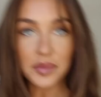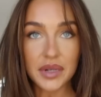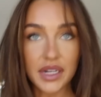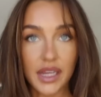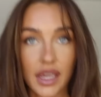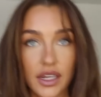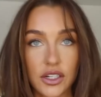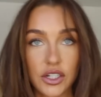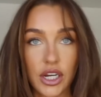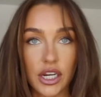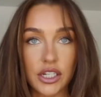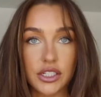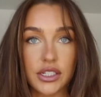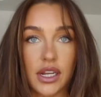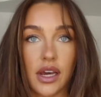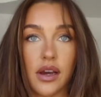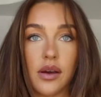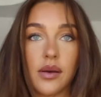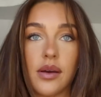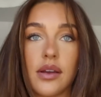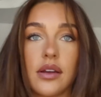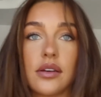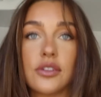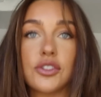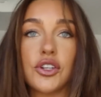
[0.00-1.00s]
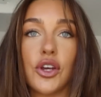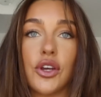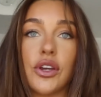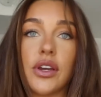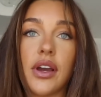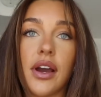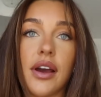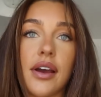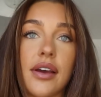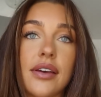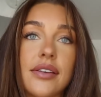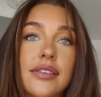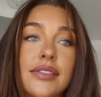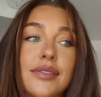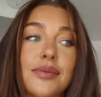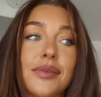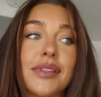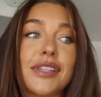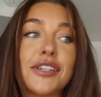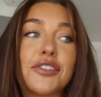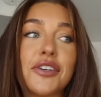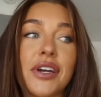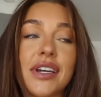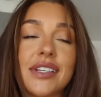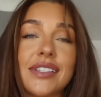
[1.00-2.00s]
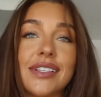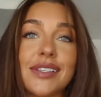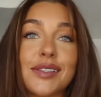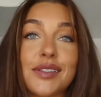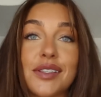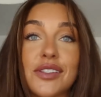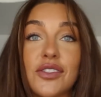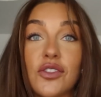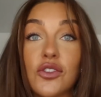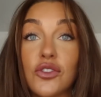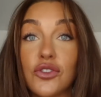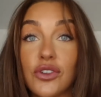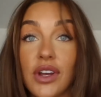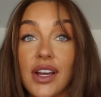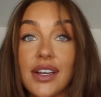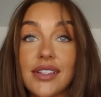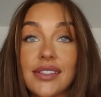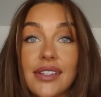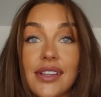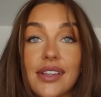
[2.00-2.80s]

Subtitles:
gonna get changed now and I'll show you guys what the dress is because the dress